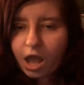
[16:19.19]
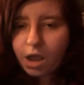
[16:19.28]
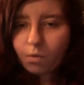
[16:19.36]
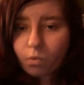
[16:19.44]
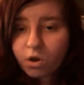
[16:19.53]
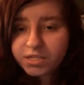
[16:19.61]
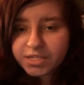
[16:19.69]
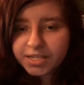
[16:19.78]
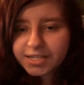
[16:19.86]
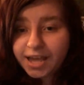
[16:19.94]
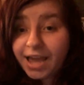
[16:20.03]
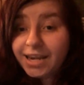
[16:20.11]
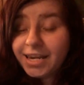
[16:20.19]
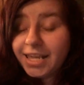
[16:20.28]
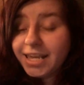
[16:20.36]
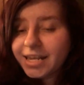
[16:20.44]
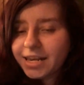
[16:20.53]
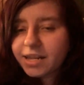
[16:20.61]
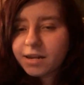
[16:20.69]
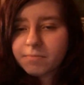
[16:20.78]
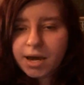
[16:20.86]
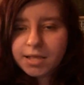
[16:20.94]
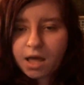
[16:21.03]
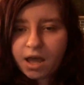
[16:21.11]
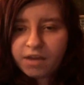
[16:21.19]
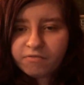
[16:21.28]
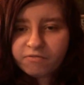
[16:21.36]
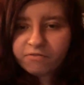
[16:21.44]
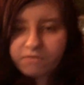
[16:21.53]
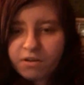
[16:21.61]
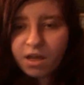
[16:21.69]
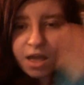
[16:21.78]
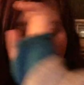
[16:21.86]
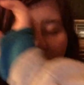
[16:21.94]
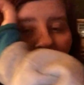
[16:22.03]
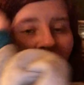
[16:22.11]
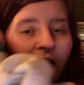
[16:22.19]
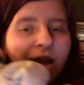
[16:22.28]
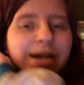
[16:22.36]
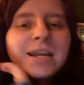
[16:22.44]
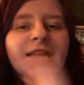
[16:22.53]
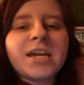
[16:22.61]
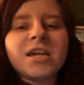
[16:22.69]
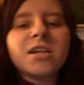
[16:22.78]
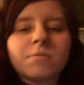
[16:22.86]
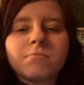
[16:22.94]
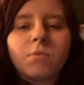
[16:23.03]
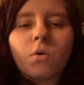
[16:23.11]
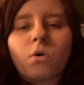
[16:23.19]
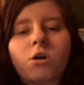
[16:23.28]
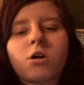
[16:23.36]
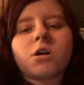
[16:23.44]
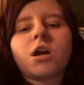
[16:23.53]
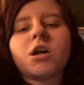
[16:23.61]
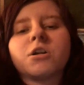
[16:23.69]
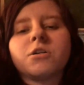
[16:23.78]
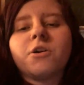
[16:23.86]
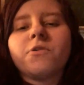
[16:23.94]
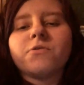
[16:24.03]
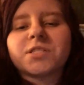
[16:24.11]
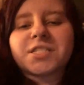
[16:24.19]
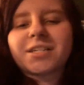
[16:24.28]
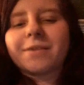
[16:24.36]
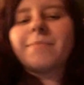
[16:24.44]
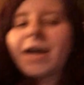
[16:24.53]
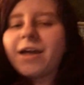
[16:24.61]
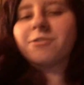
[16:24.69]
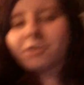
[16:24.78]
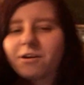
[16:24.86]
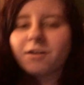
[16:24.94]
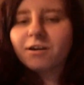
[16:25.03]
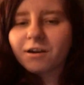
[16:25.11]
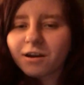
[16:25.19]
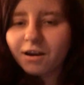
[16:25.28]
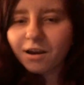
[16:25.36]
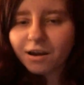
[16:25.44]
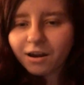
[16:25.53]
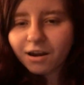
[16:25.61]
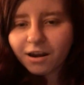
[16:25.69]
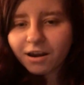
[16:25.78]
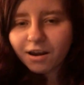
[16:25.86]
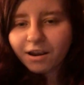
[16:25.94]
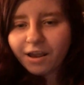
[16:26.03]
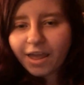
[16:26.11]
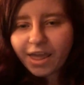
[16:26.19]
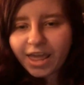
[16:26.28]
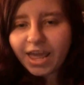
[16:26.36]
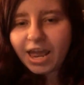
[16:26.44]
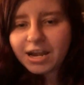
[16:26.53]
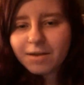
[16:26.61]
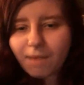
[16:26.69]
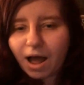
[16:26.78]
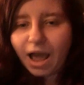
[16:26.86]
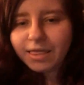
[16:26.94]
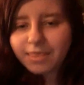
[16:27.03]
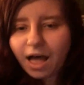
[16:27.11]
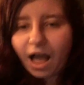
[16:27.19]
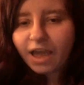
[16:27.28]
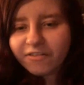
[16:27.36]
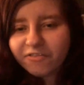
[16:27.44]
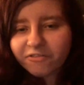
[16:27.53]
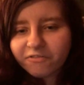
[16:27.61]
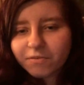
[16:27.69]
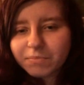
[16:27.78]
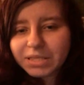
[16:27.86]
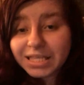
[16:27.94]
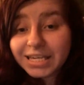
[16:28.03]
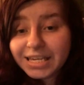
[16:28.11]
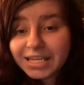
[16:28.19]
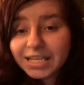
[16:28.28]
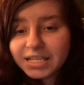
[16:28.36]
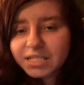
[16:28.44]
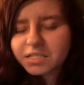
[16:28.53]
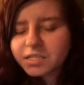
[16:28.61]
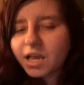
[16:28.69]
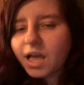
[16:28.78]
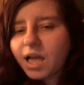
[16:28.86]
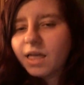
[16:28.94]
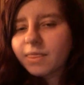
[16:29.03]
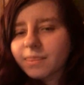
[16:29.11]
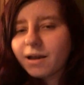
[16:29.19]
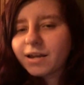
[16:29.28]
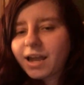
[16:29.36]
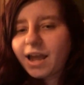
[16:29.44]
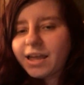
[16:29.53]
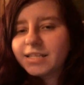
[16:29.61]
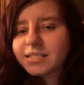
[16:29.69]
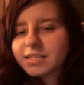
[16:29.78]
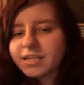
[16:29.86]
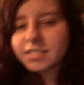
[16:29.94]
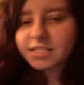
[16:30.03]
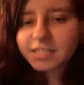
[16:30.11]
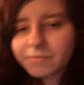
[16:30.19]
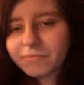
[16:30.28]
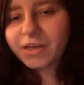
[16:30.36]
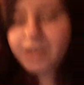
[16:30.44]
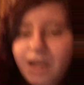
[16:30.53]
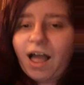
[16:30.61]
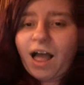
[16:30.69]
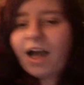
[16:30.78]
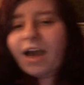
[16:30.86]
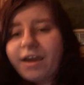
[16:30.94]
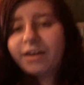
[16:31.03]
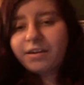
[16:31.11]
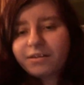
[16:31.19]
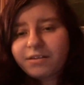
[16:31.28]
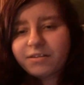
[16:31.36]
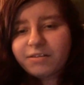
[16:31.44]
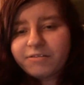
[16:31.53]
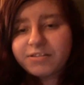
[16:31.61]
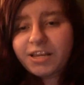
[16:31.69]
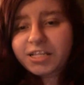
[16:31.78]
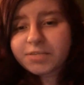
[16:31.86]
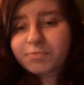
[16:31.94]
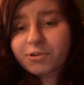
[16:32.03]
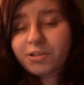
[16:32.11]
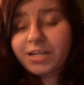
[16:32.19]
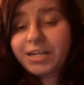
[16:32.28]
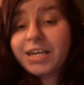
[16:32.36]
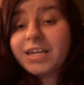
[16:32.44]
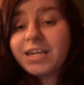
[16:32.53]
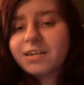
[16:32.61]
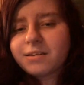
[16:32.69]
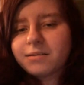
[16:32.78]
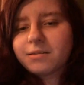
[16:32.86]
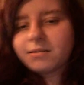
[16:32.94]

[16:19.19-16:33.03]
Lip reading: I want it. I need it in my life. I need more Newt Scamander in my life. Please. Like, it's something I desperately need.